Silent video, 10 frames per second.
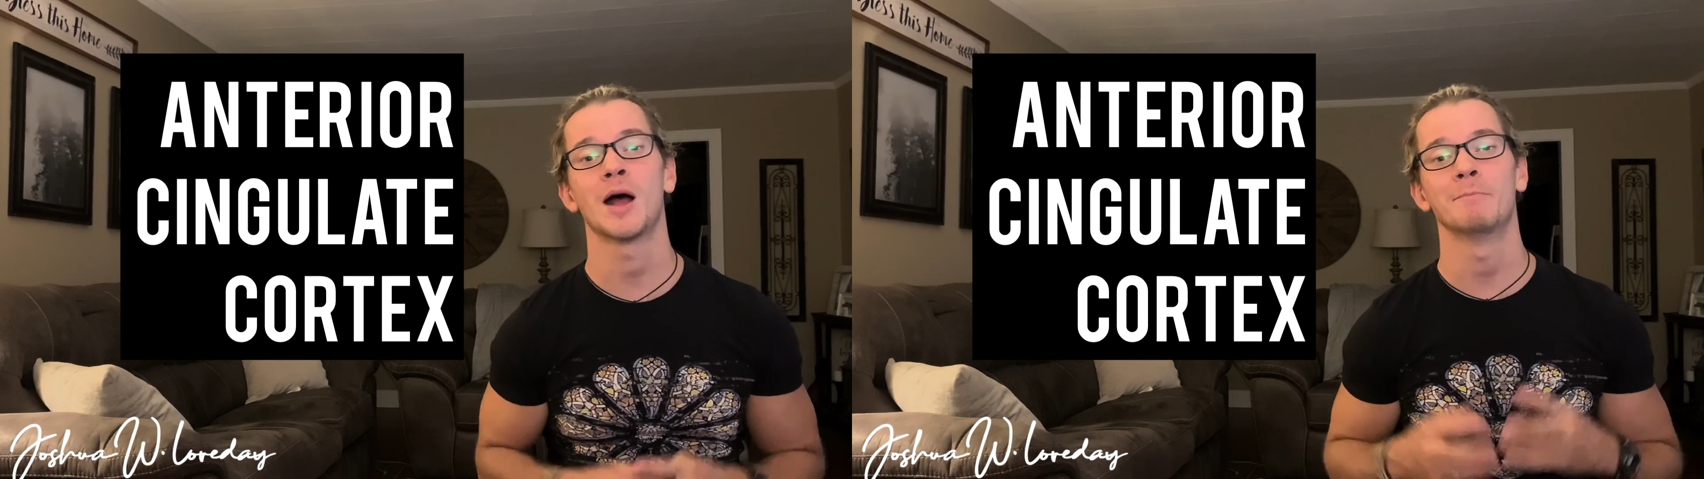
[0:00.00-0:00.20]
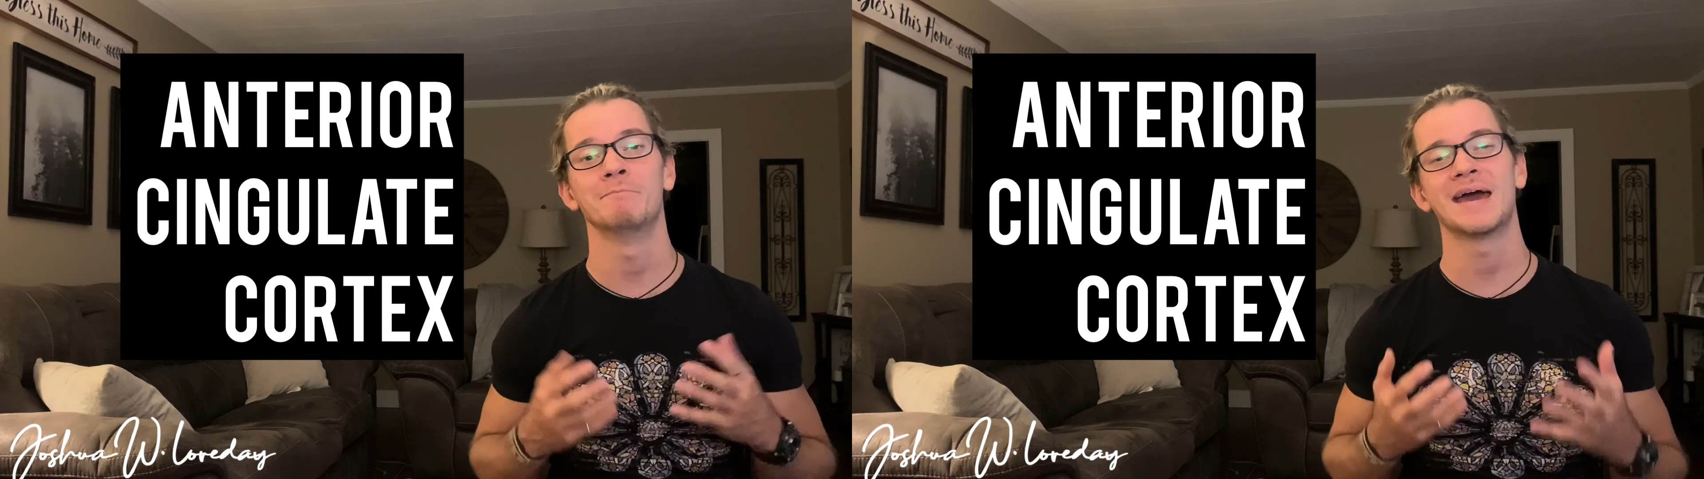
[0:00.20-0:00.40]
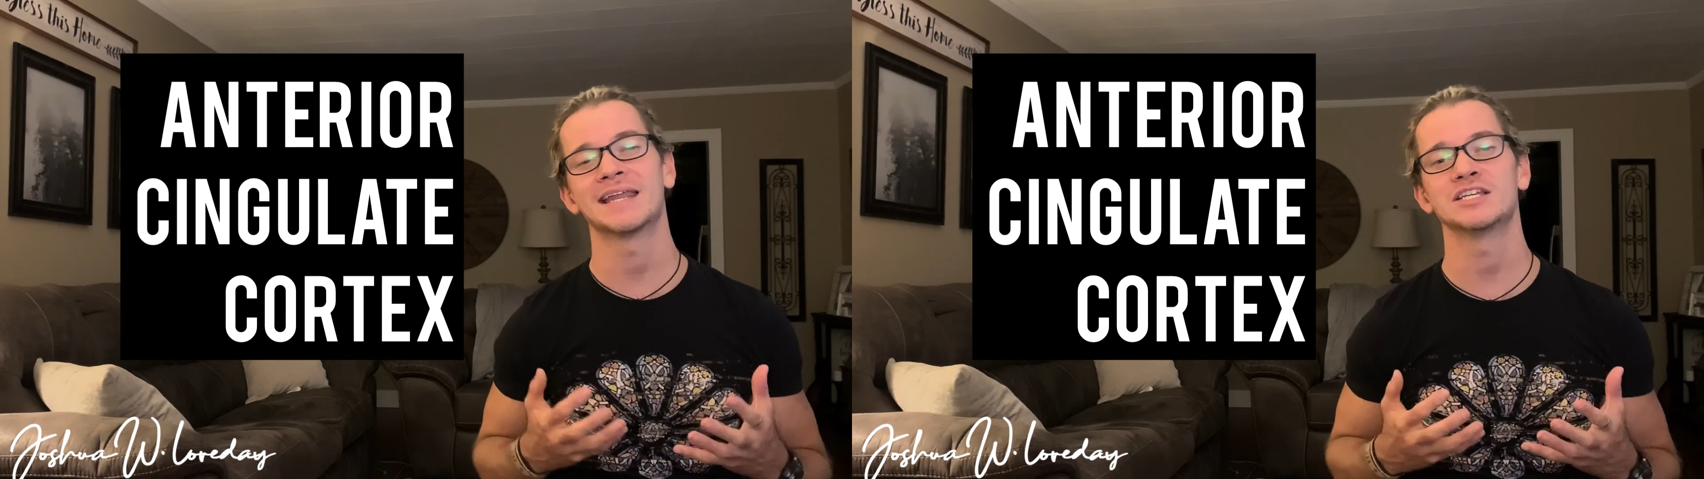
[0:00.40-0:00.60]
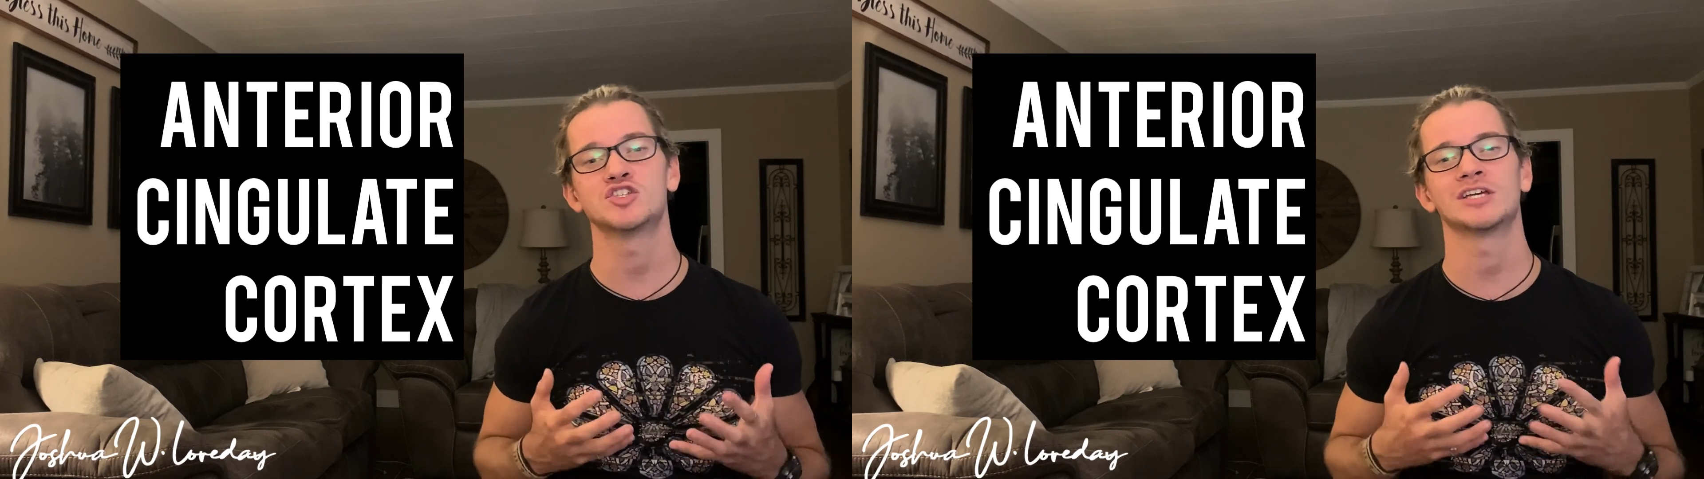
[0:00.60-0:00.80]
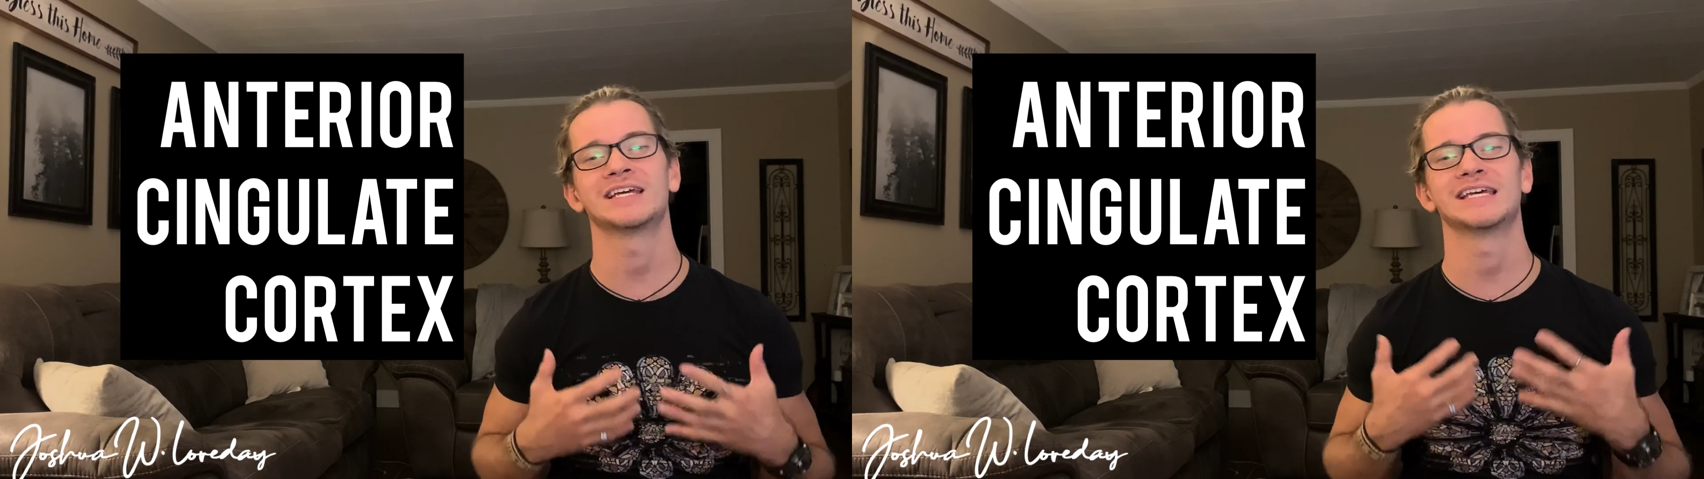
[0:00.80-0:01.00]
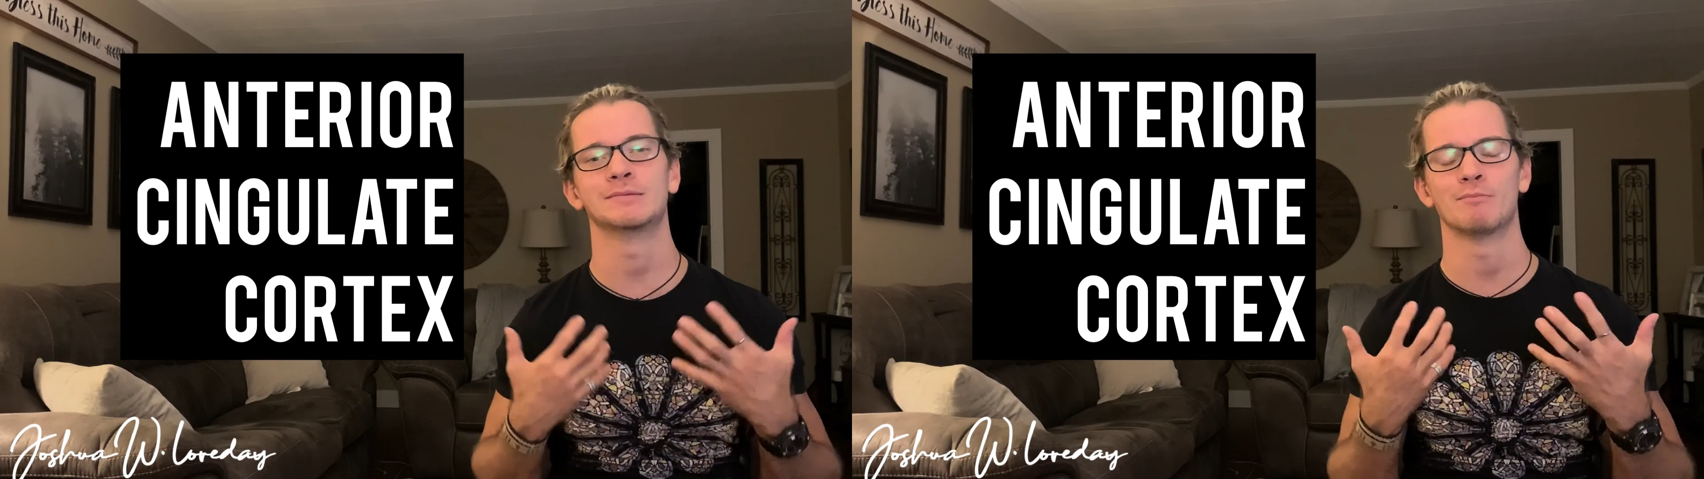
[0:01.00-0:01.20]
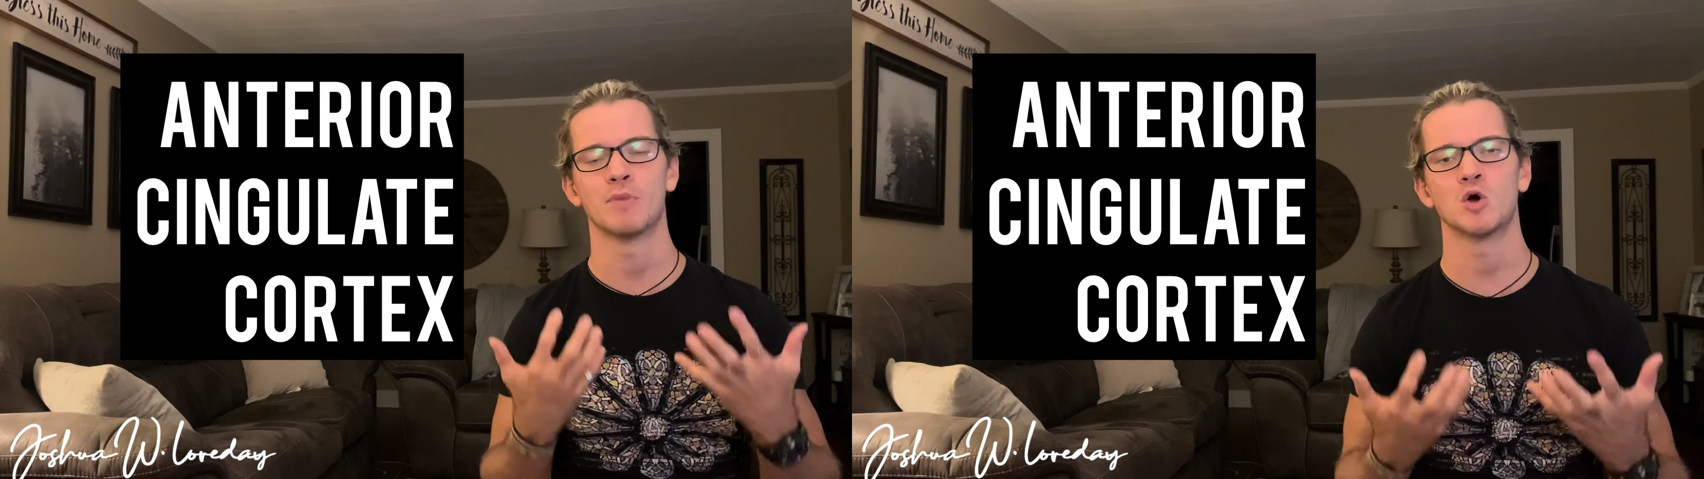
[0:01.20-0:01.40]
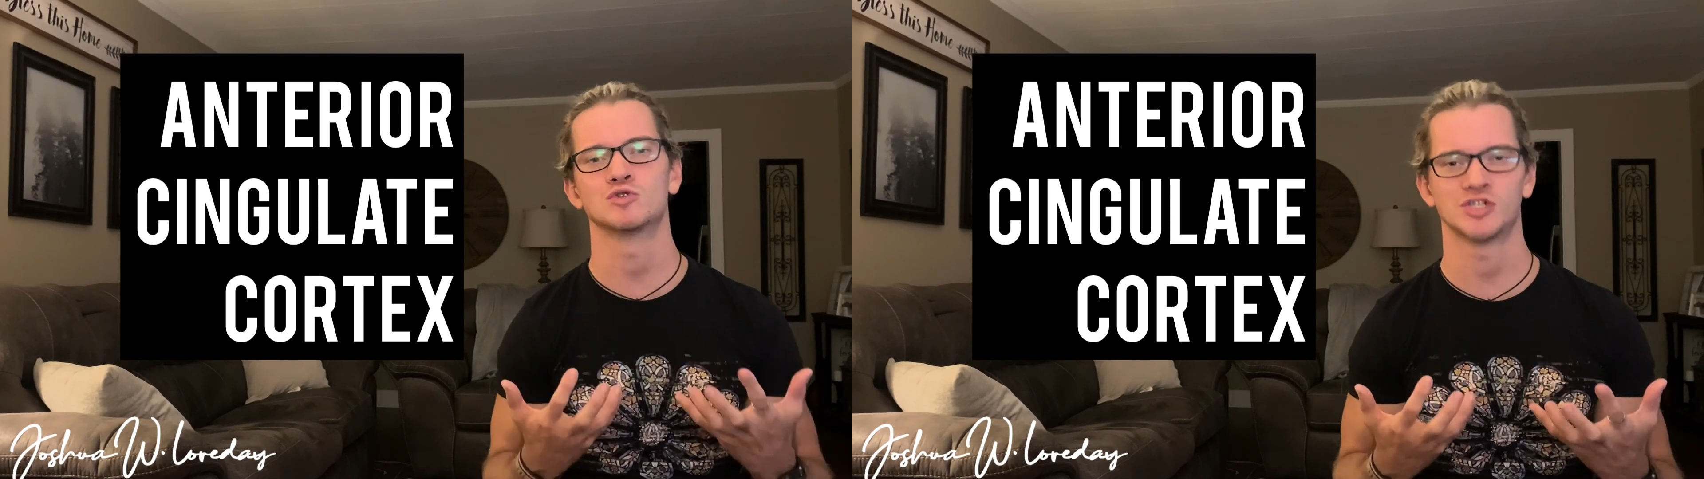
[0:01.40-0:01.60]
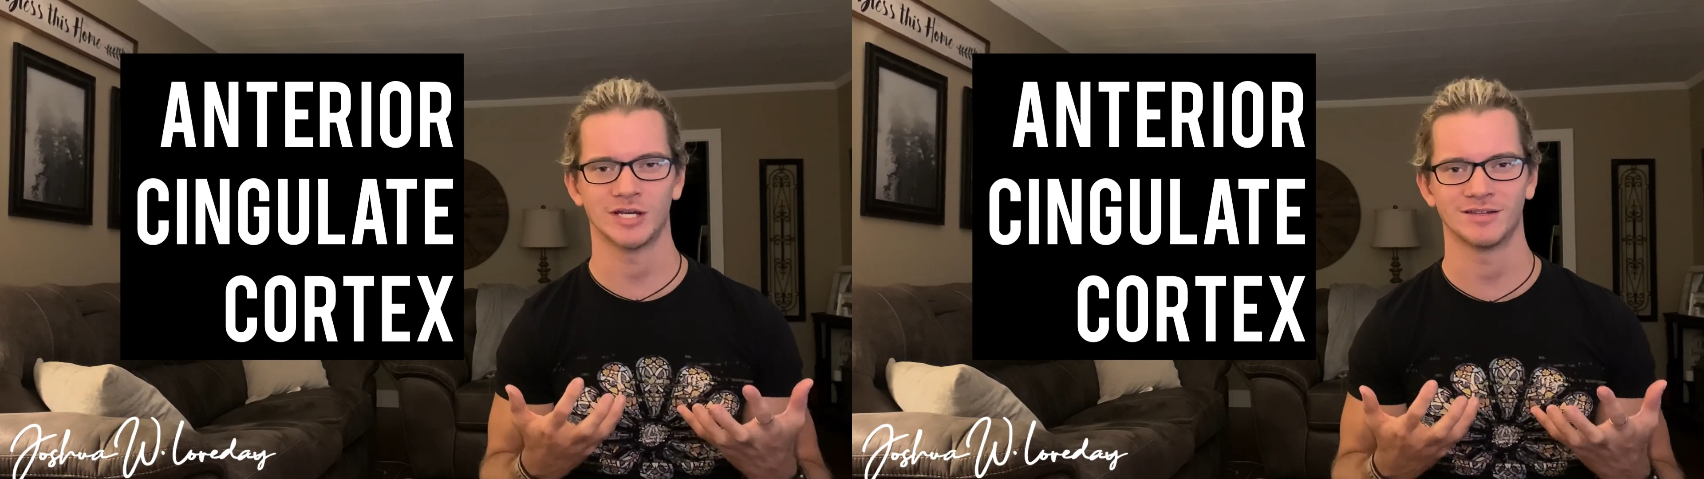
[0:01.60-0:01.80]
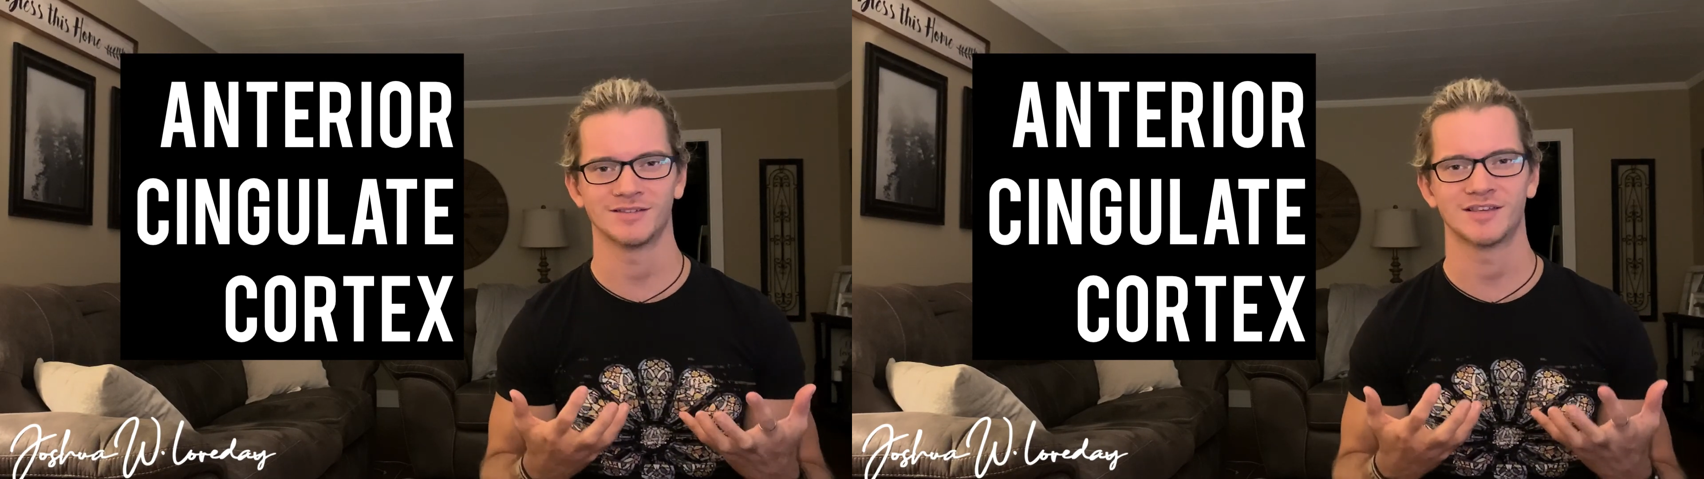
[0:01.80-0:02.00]
managing
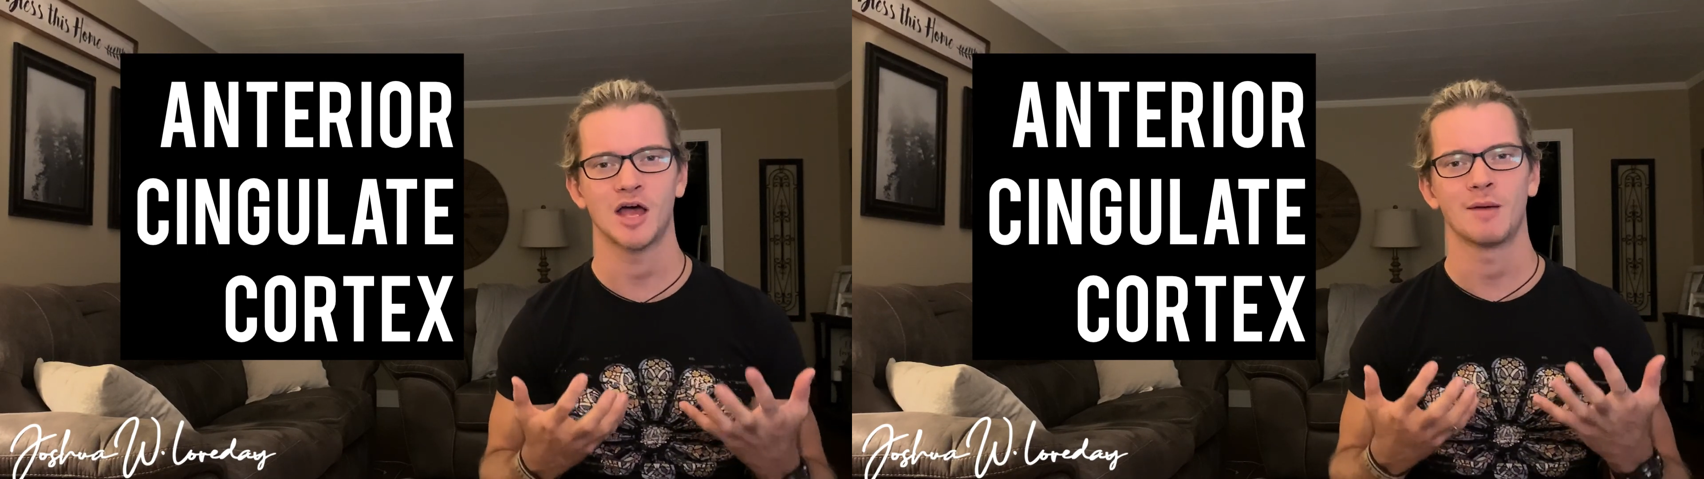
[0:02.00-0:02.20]
emotions,